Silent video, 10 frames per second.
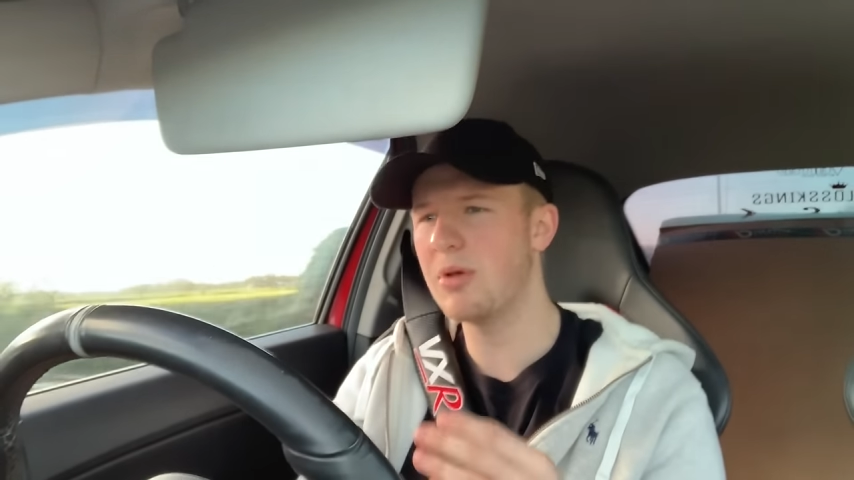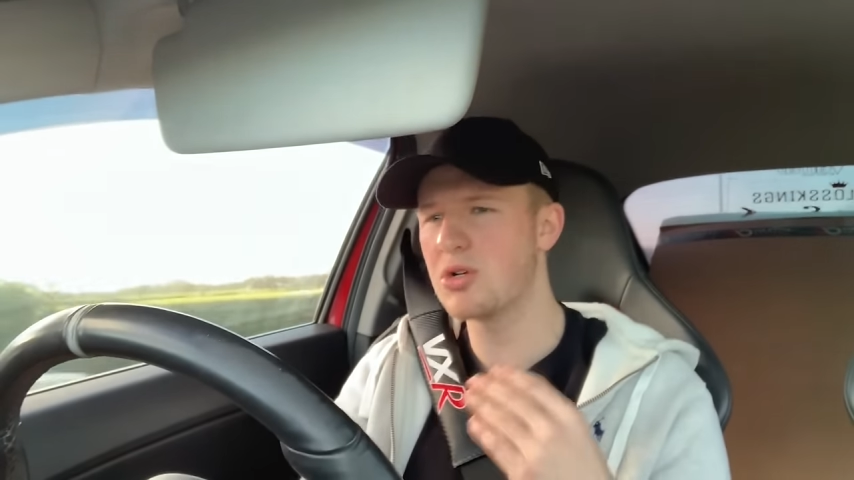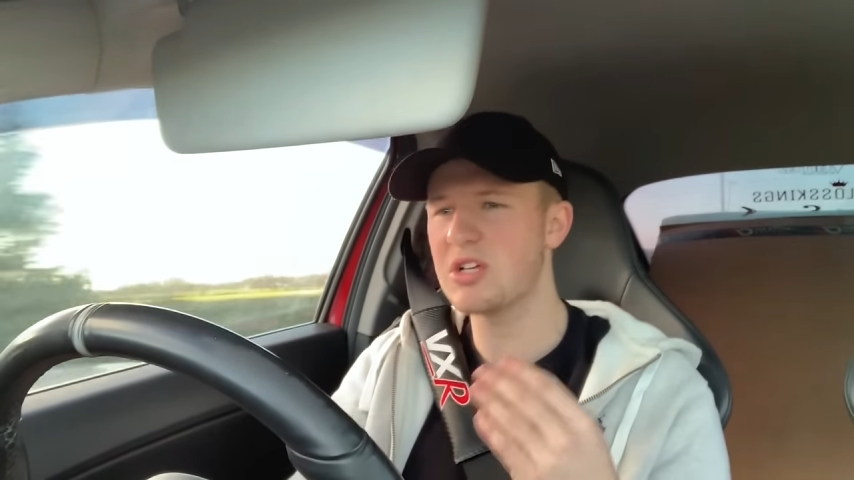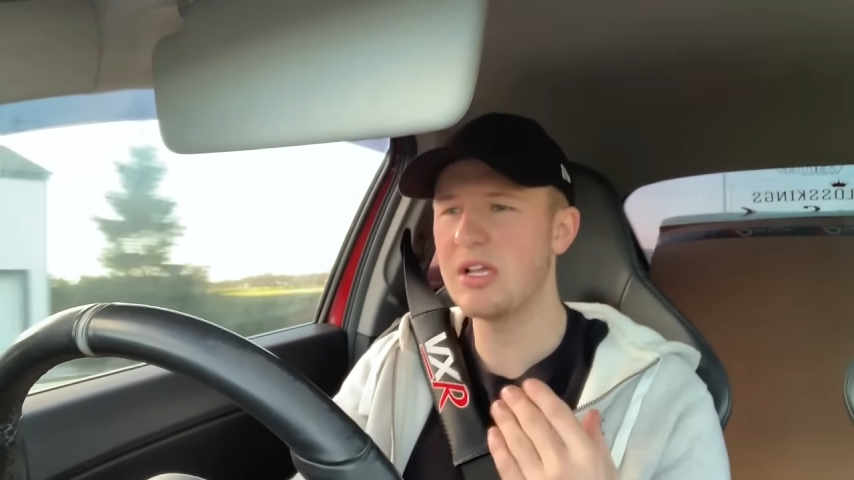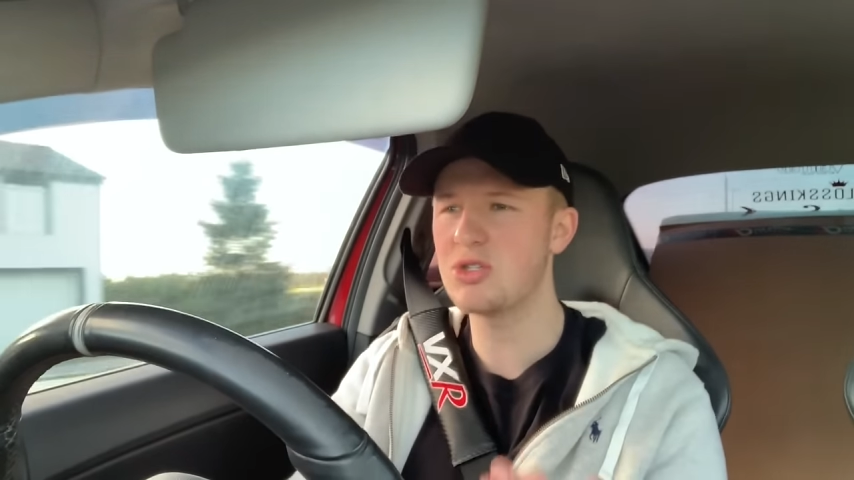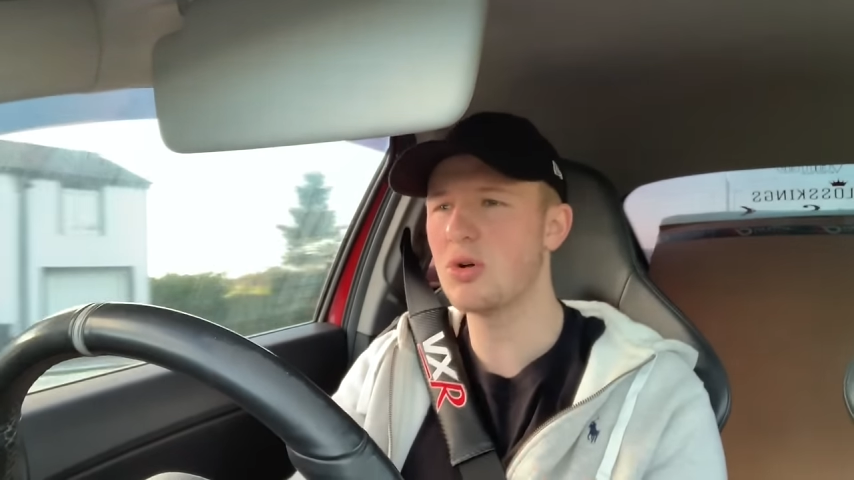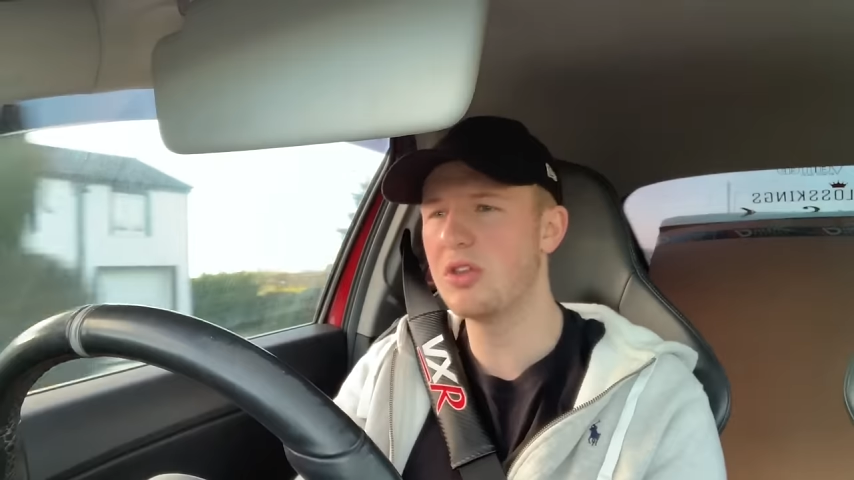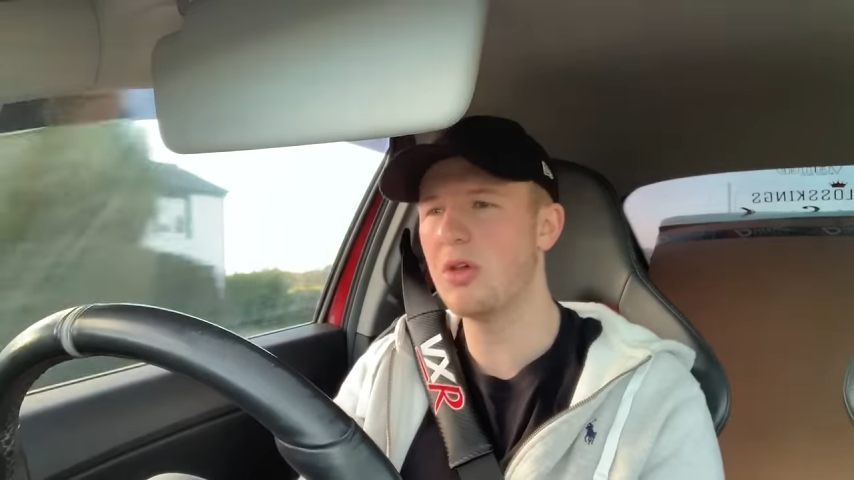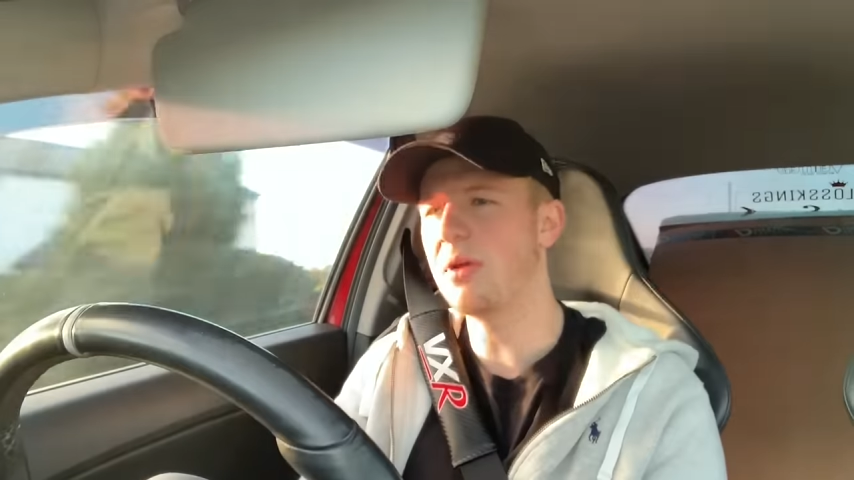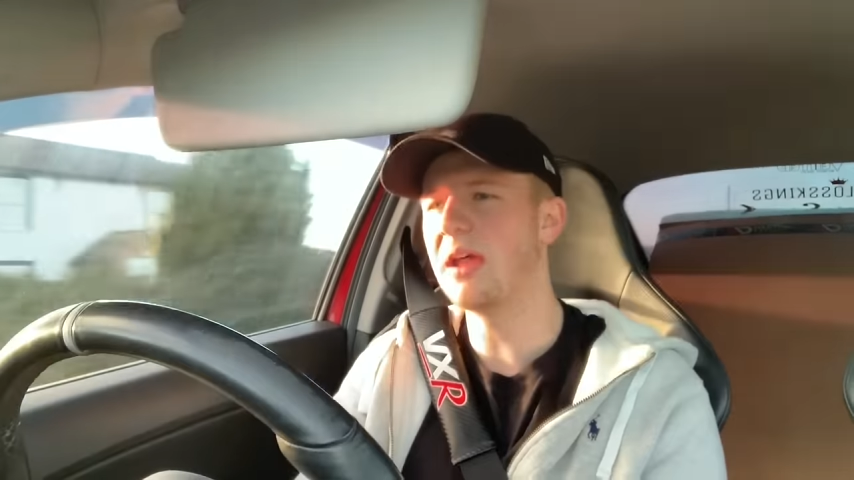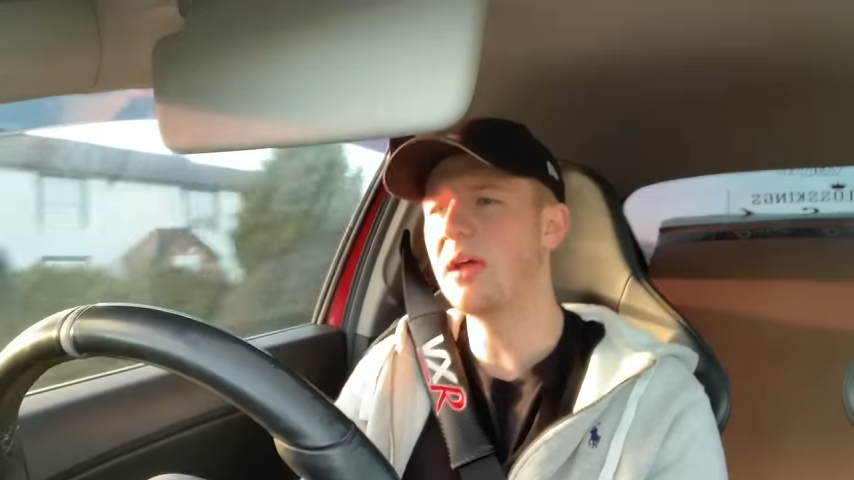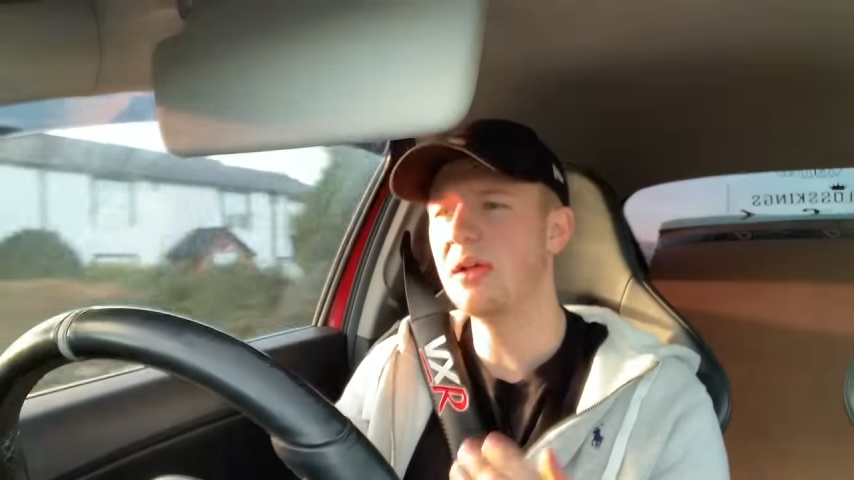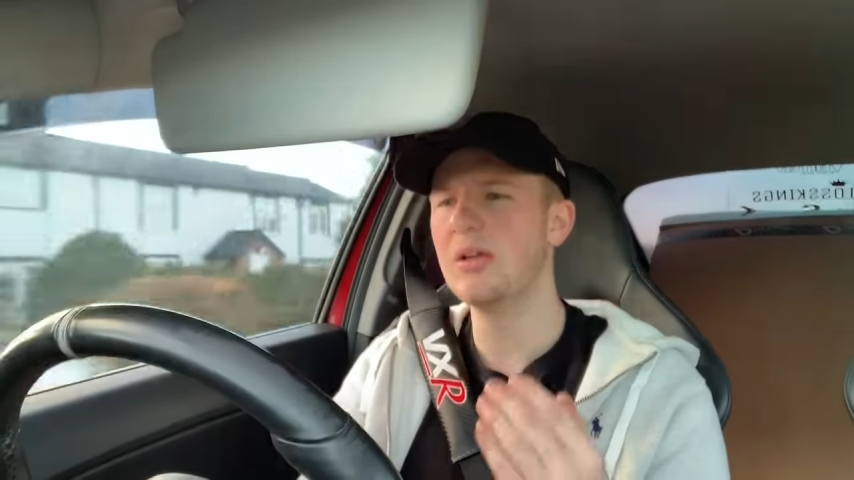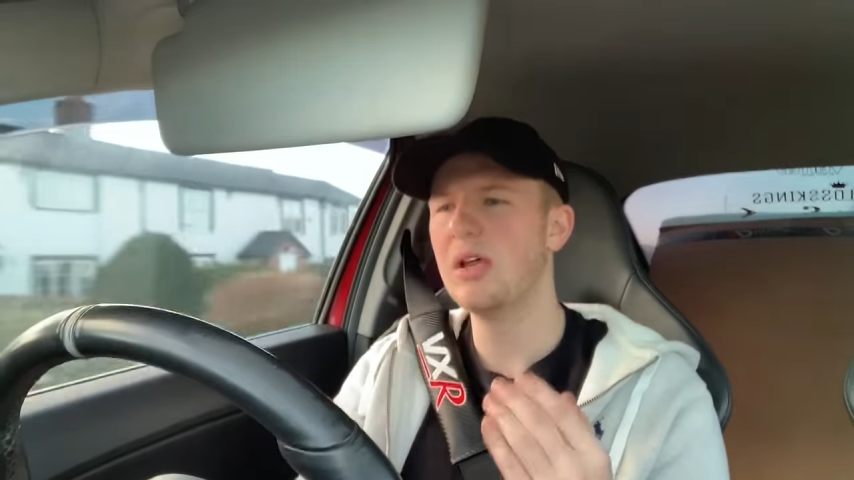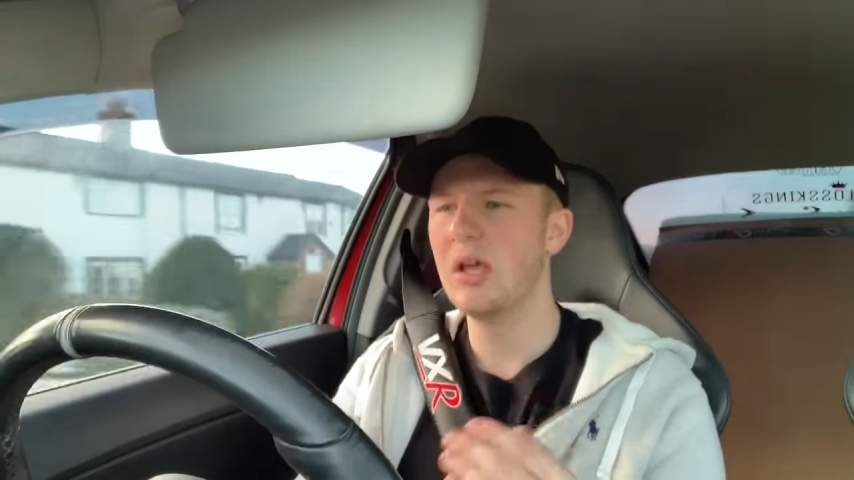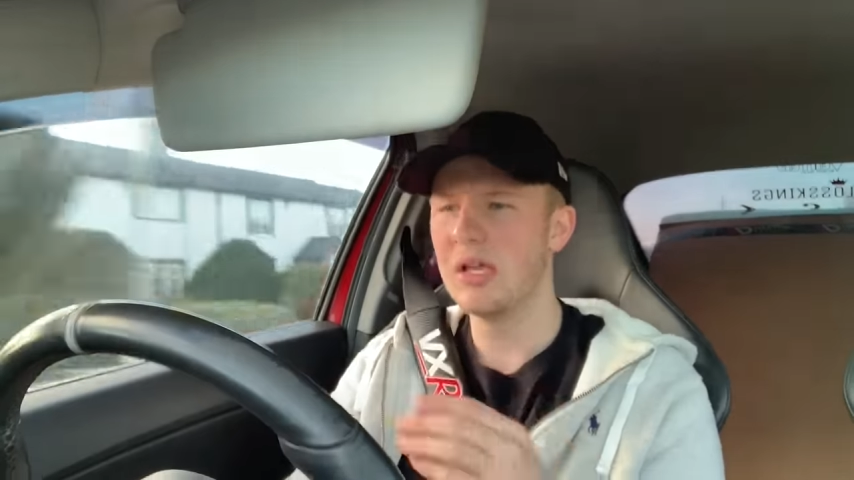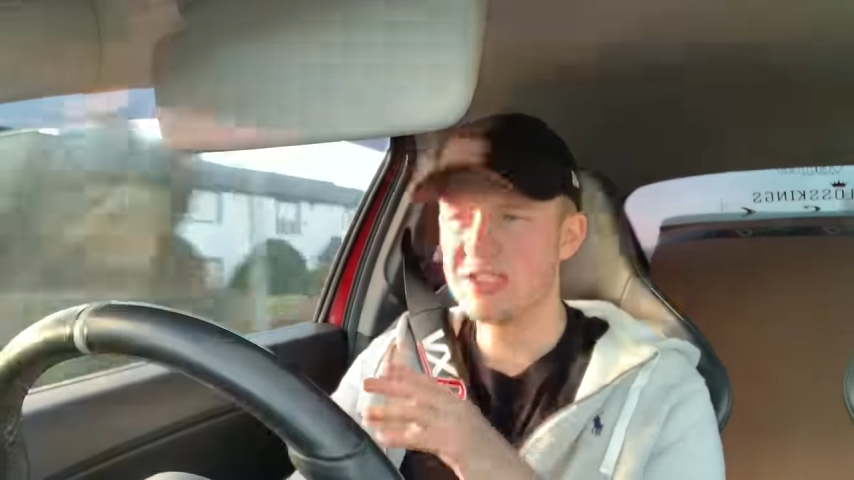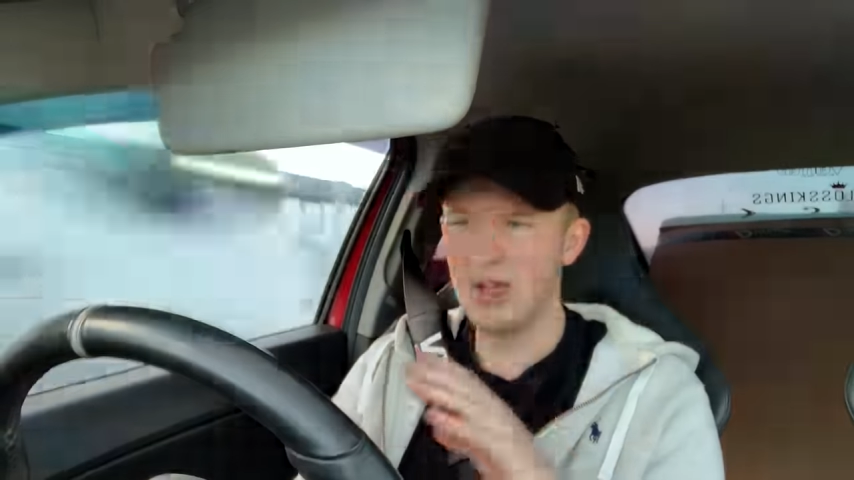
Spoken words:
because I enjoy doing it.